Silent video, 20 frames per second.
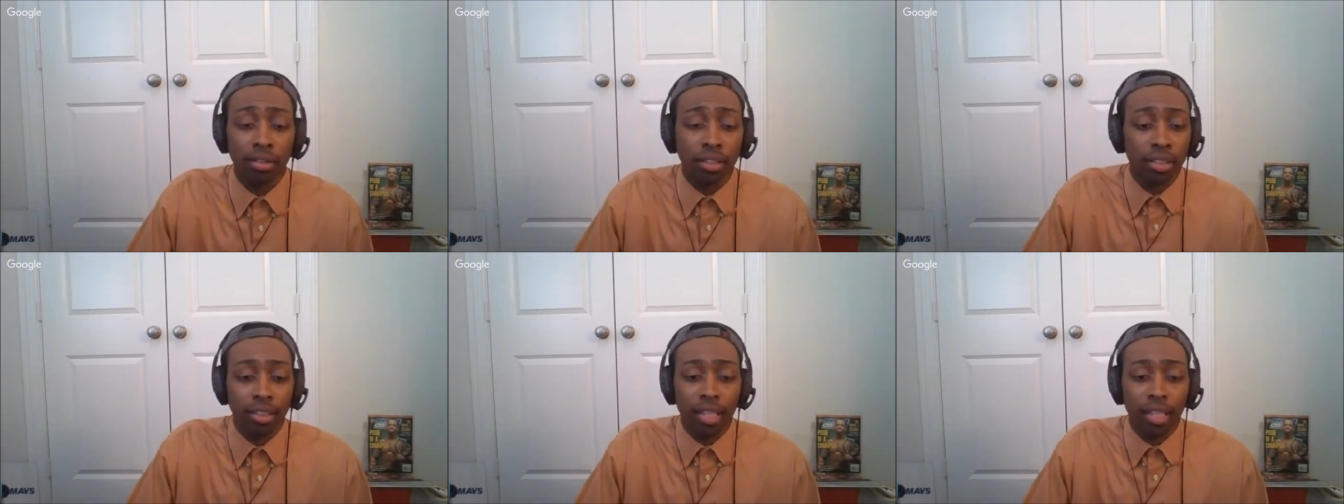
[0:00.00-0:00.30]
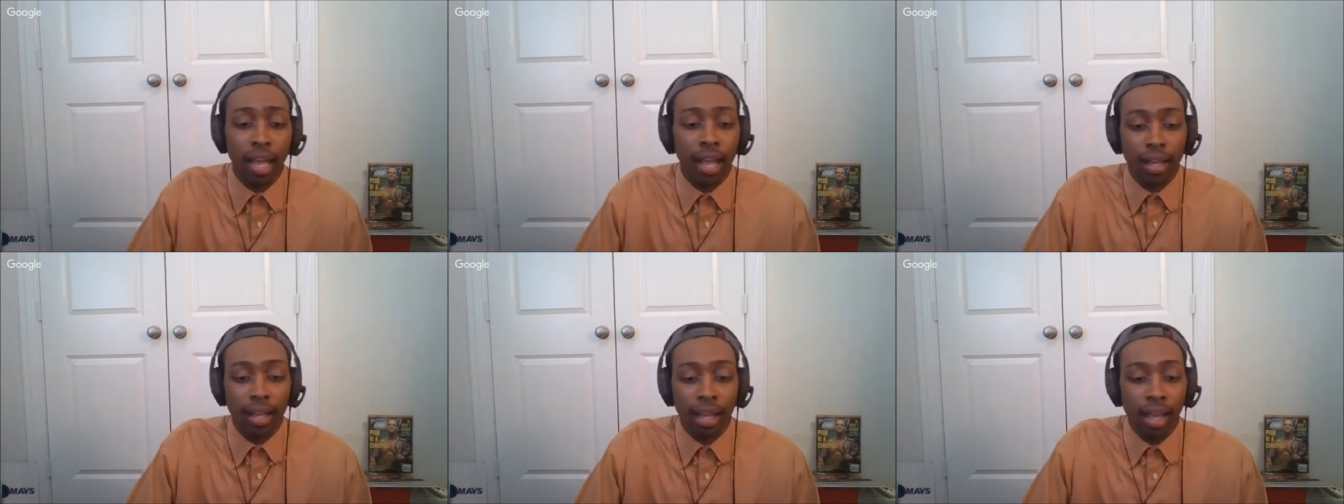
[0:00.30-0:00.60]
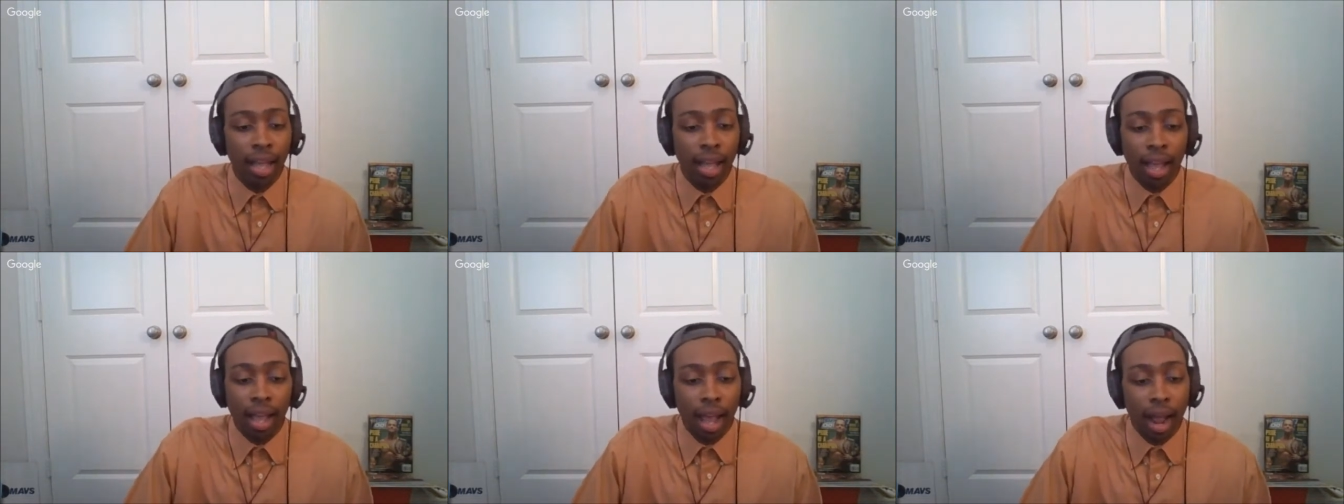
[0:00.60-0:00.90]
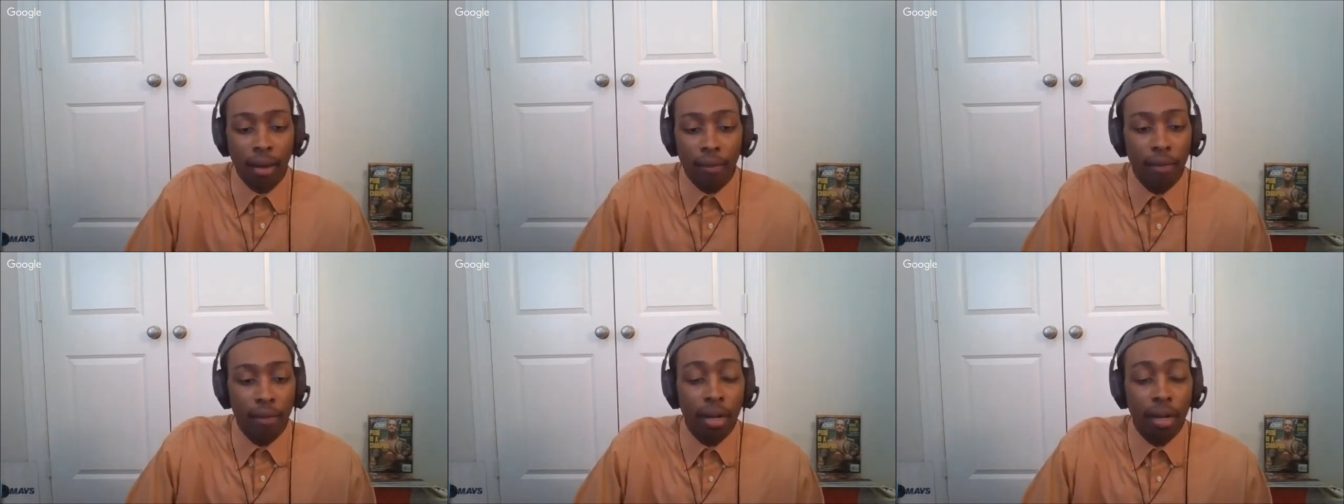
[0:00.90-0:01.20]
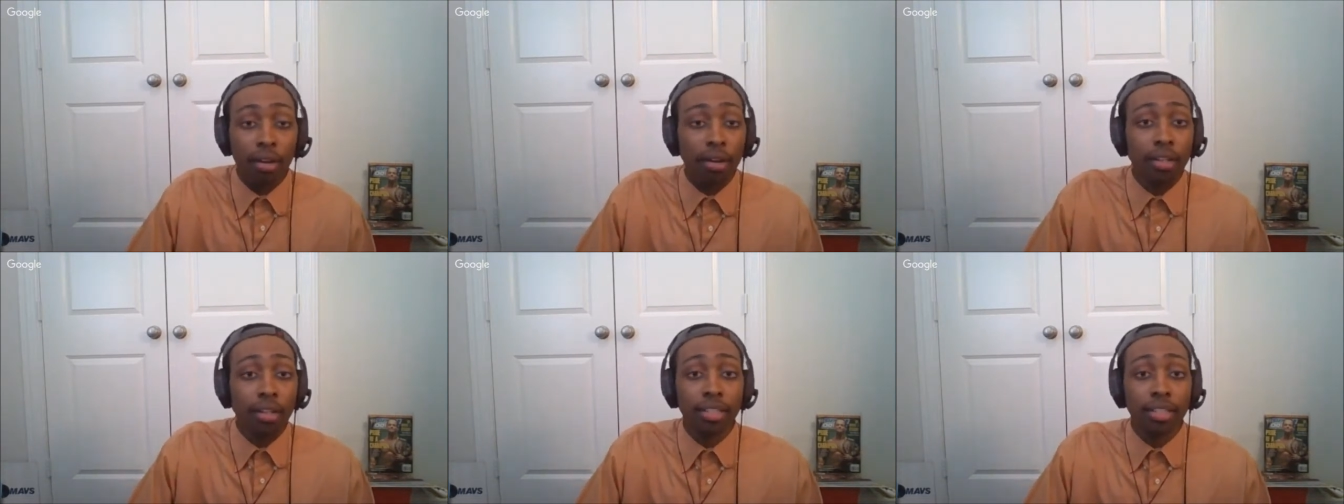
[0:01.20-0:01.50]
because I I really
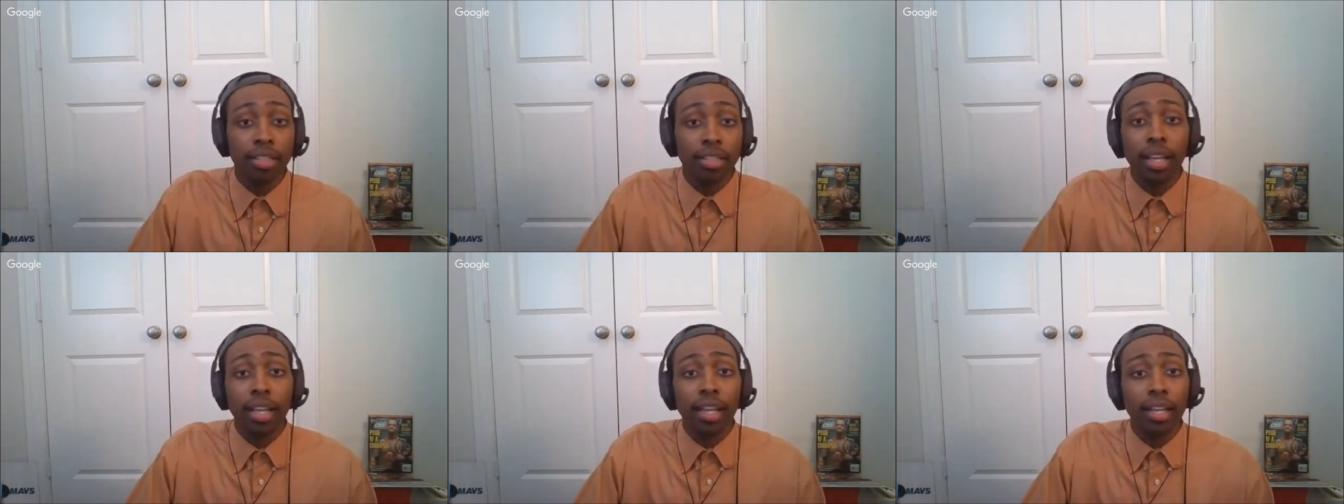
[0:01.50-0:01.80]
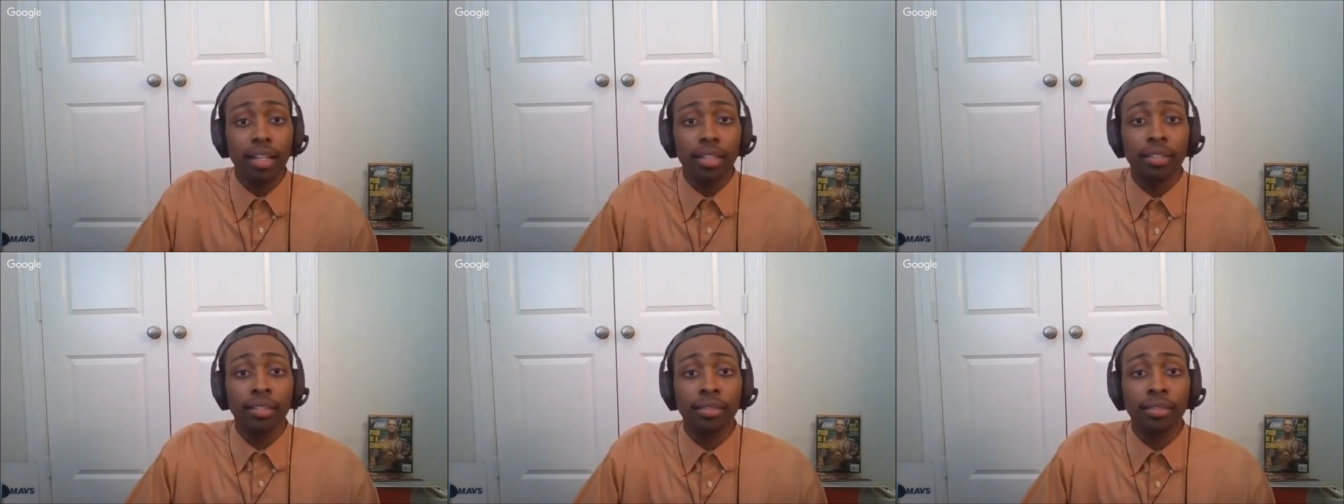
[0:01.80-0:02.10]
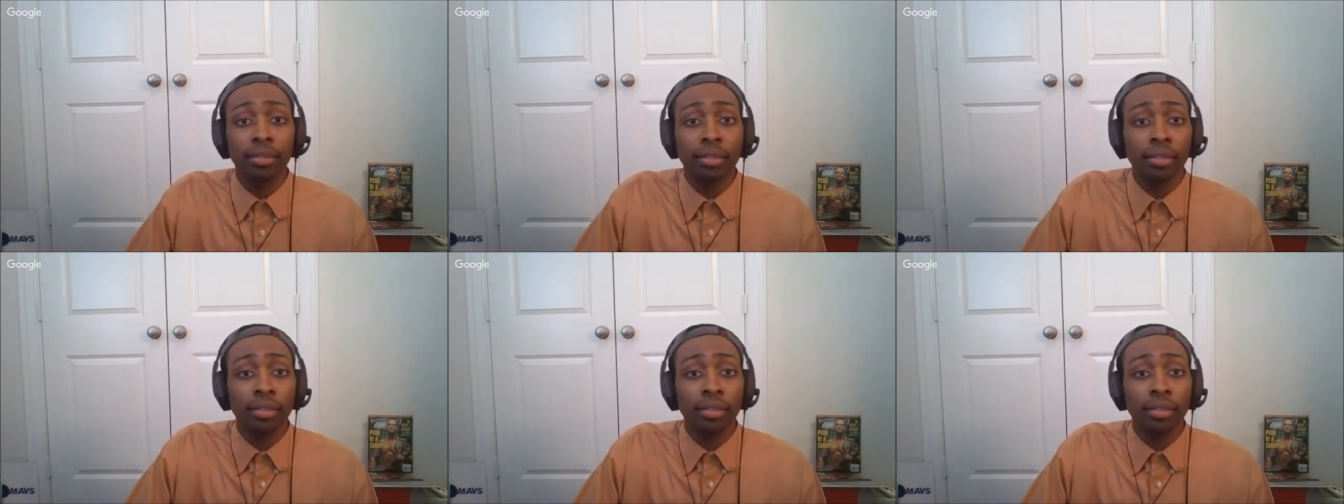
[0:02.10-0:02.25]
don't understand.